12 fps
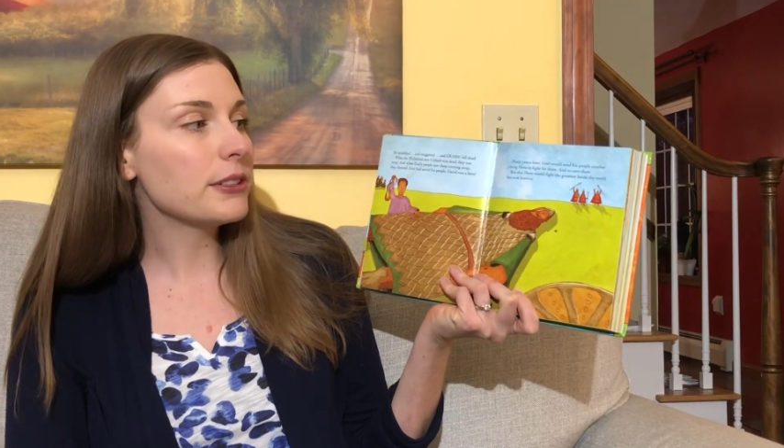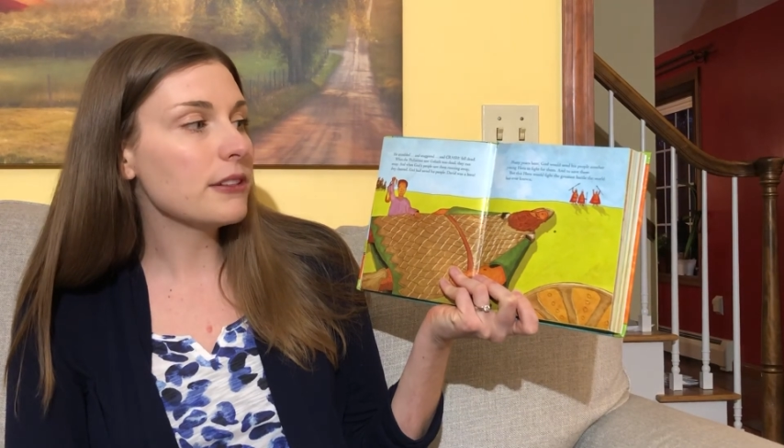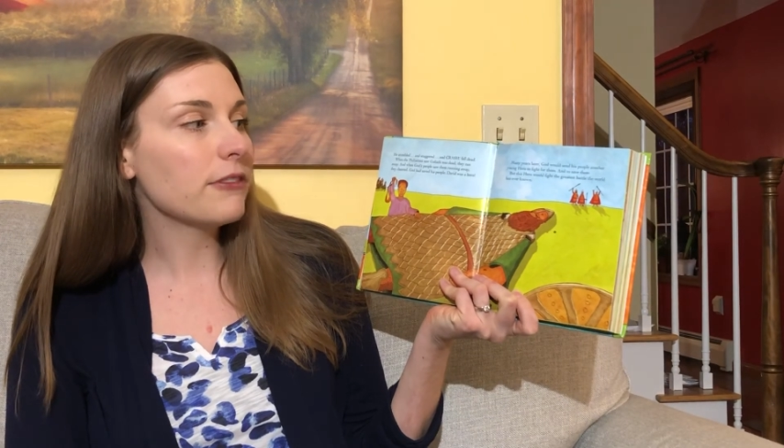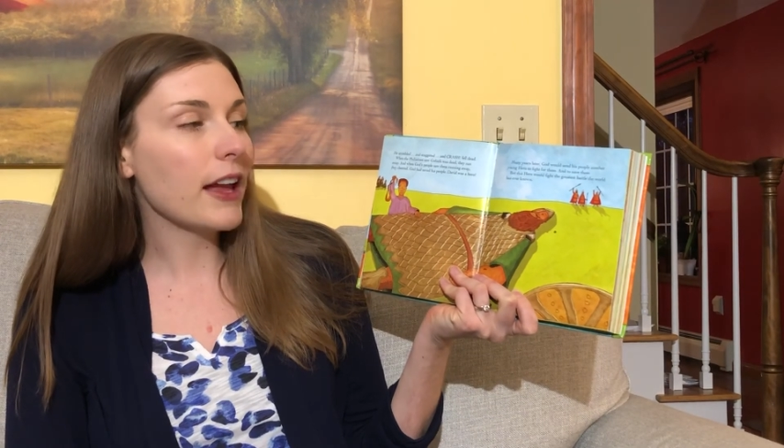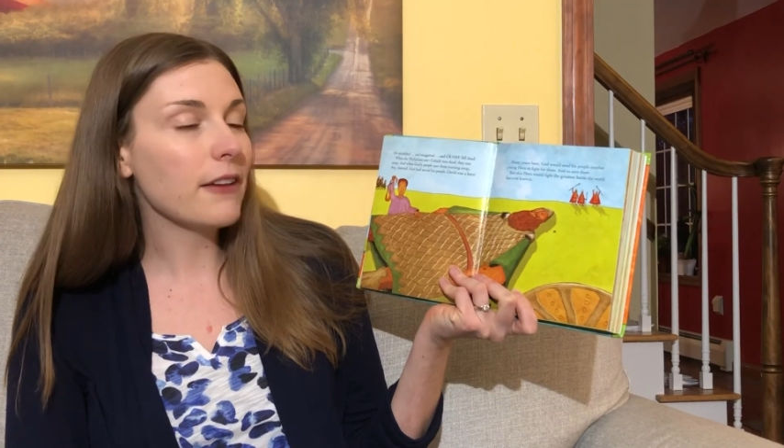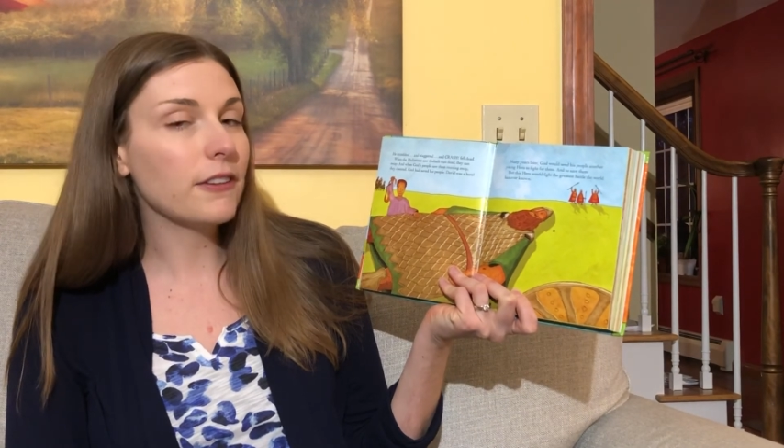to
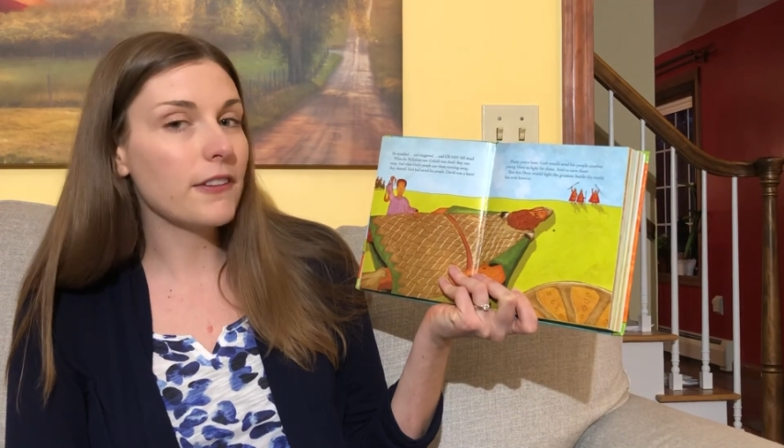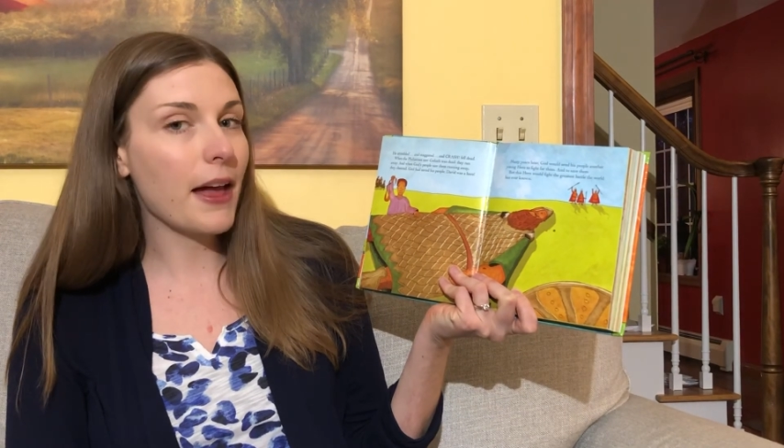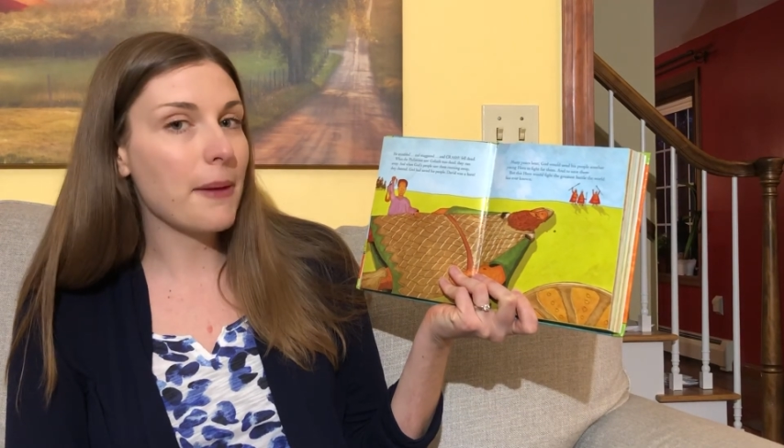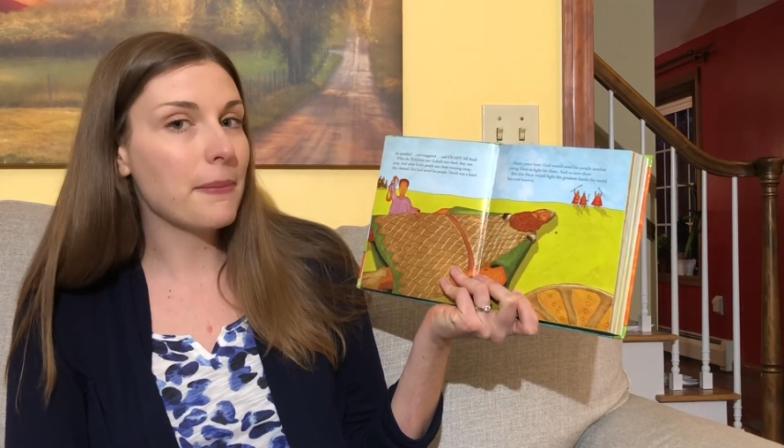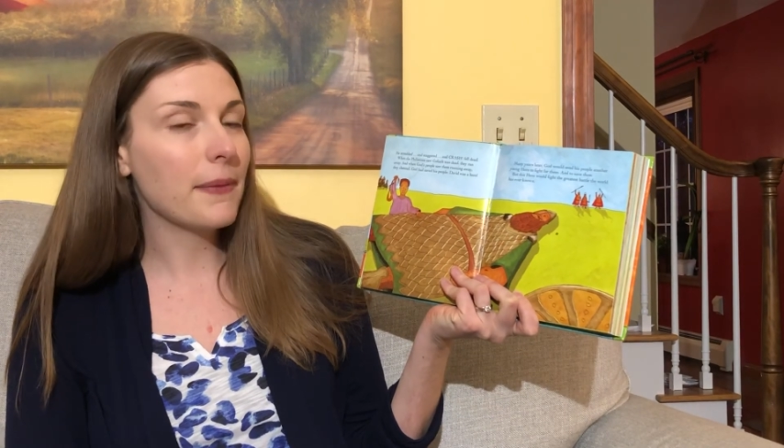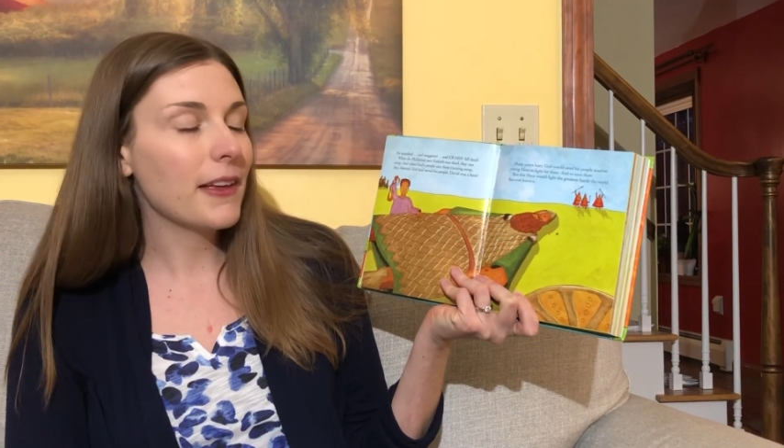fight for
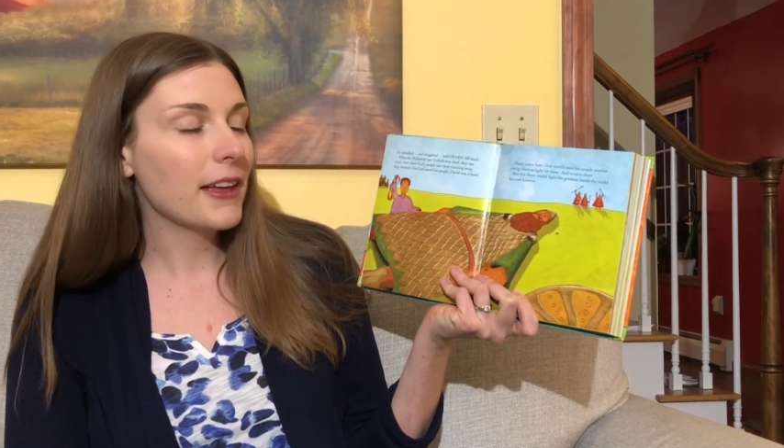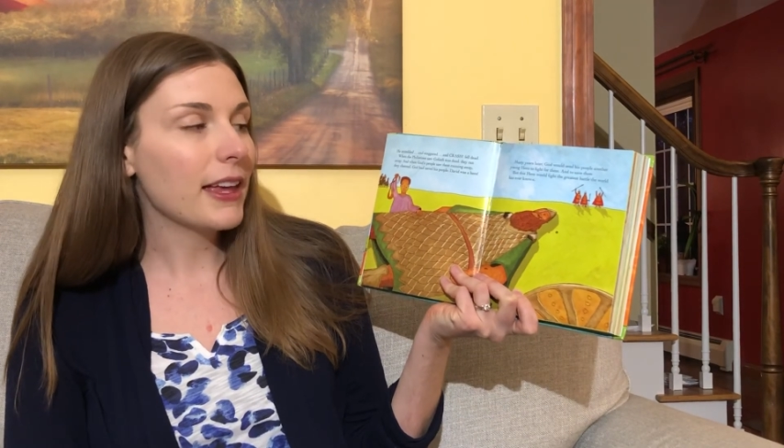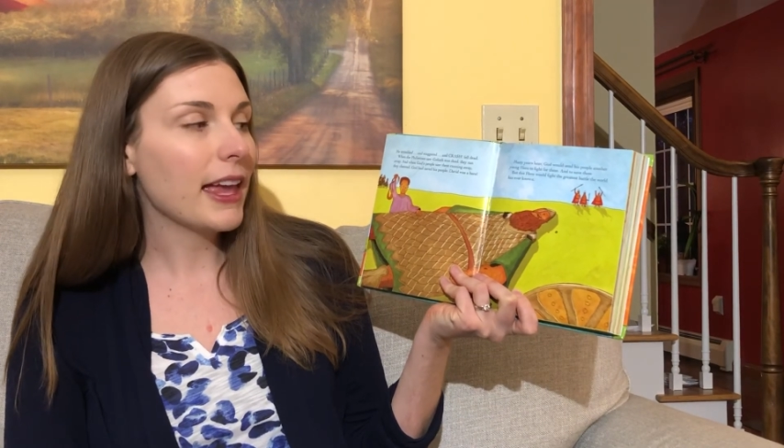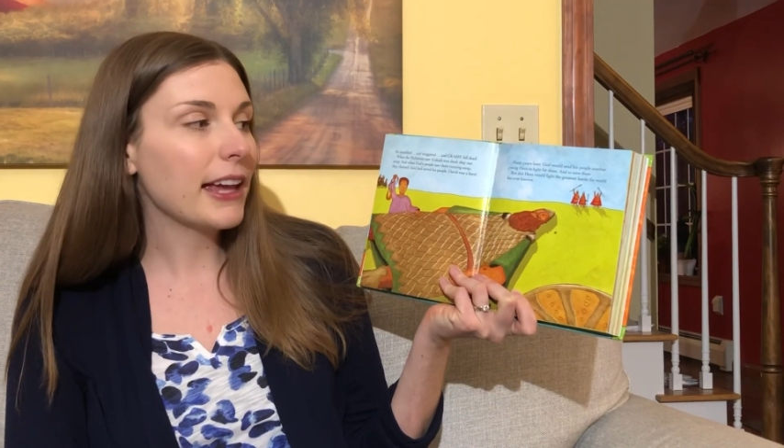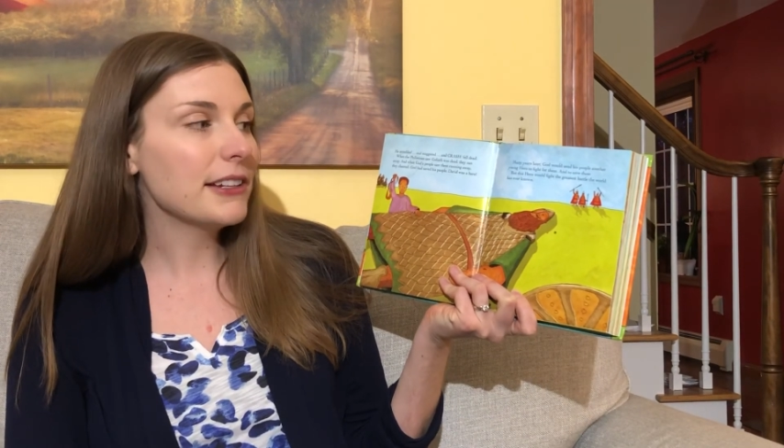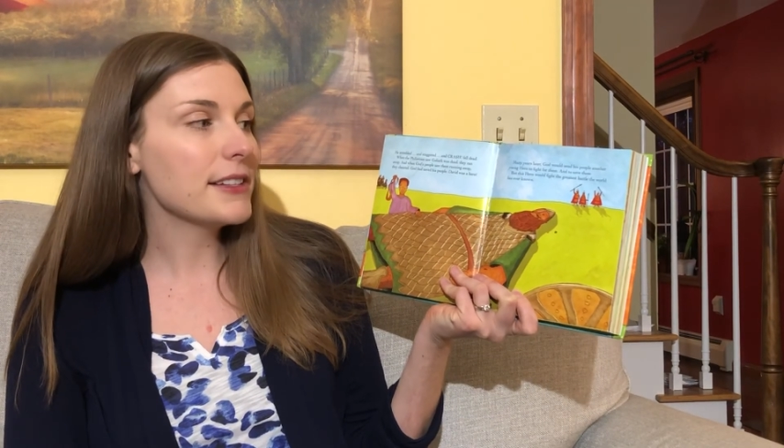them
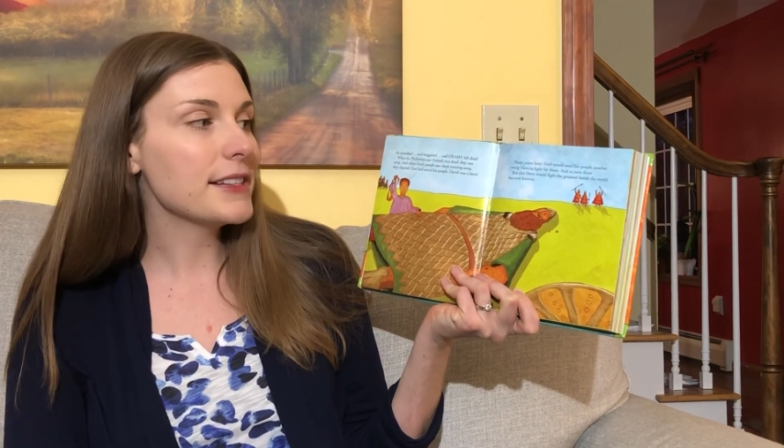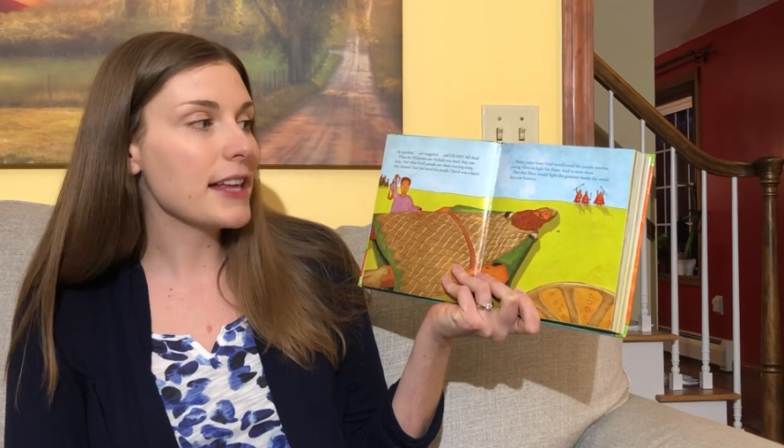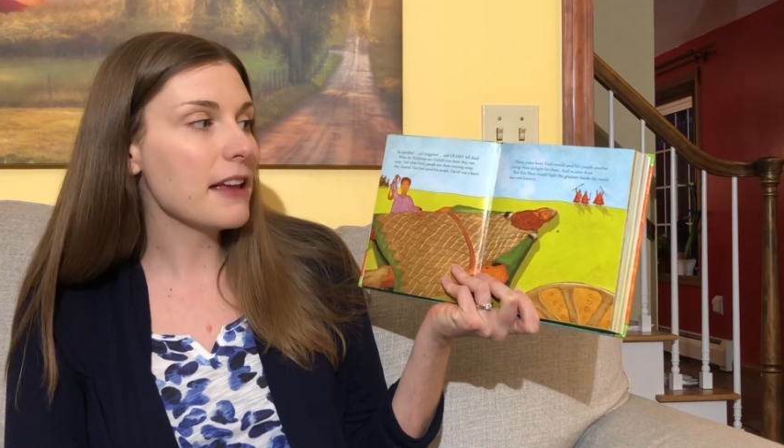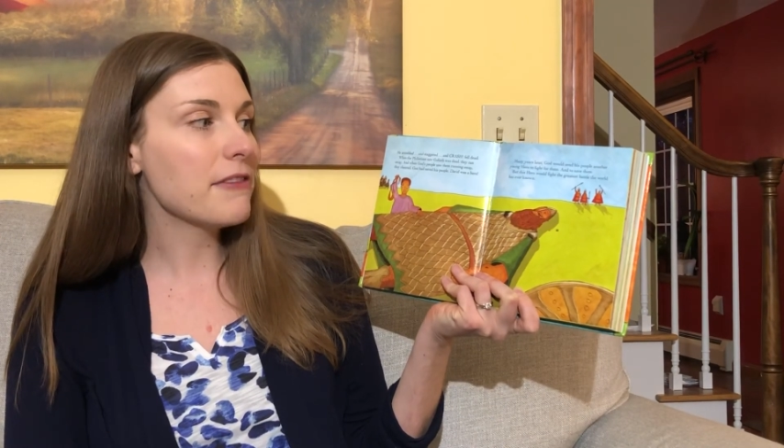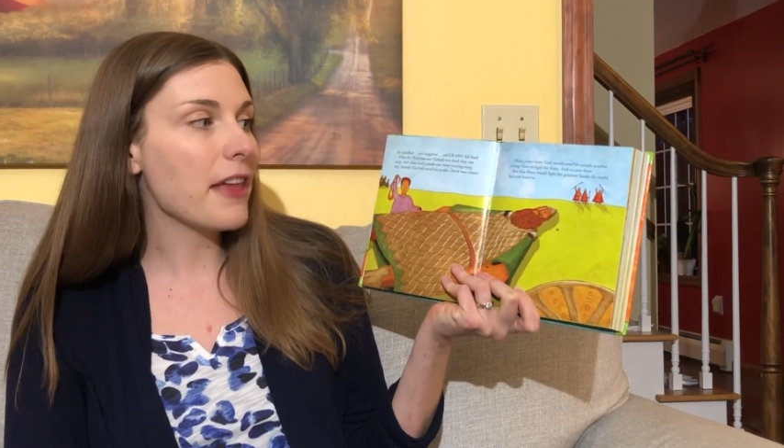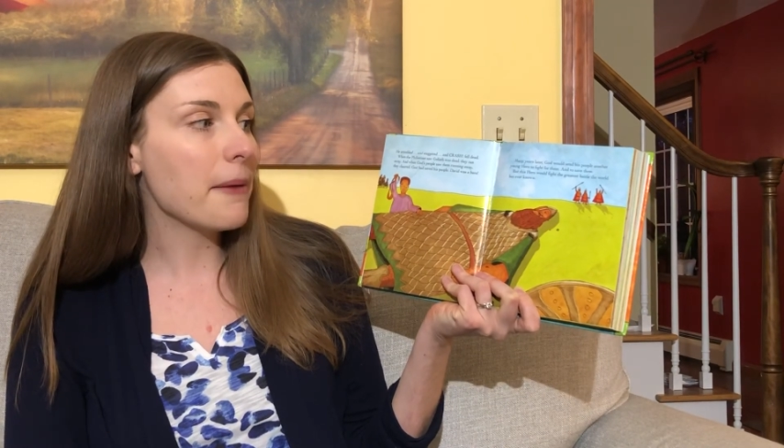and to
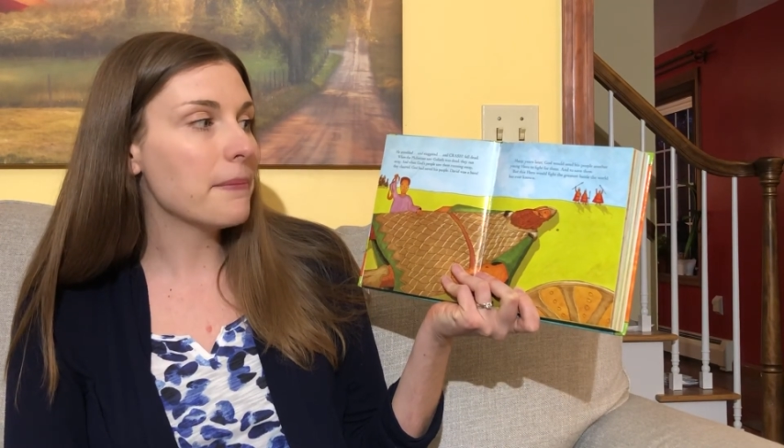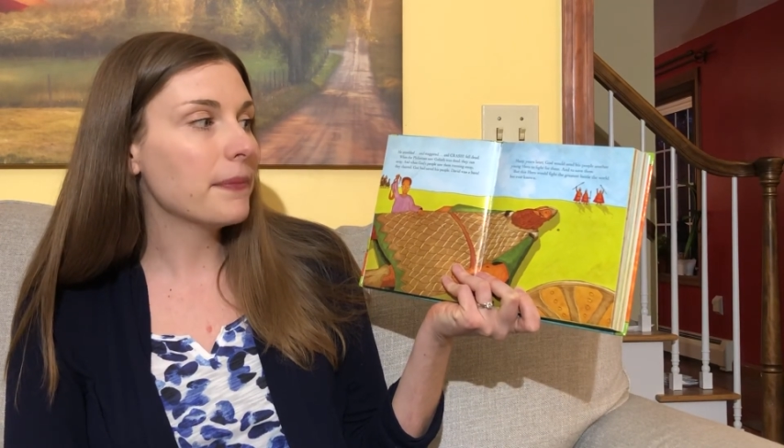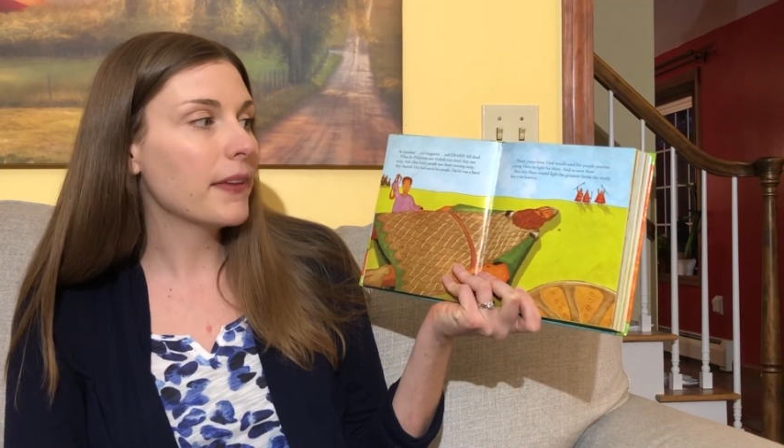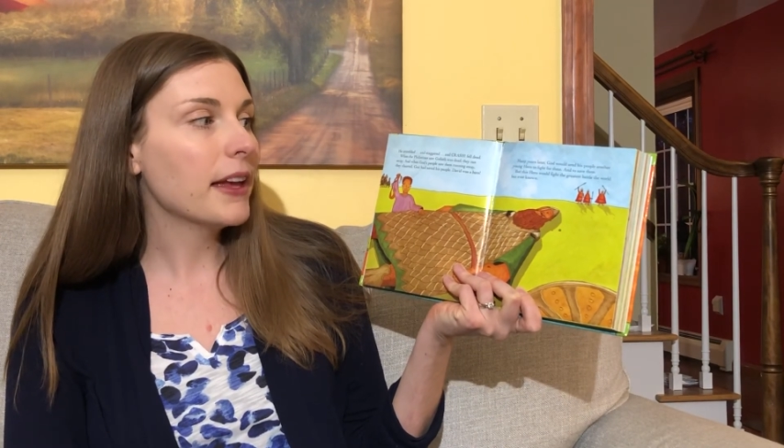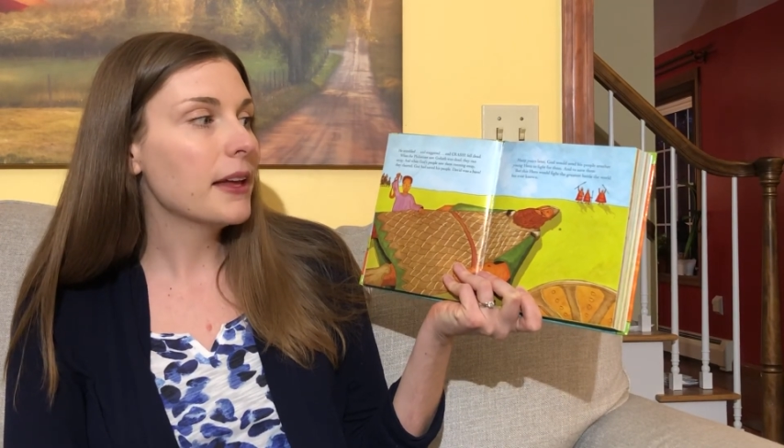save them.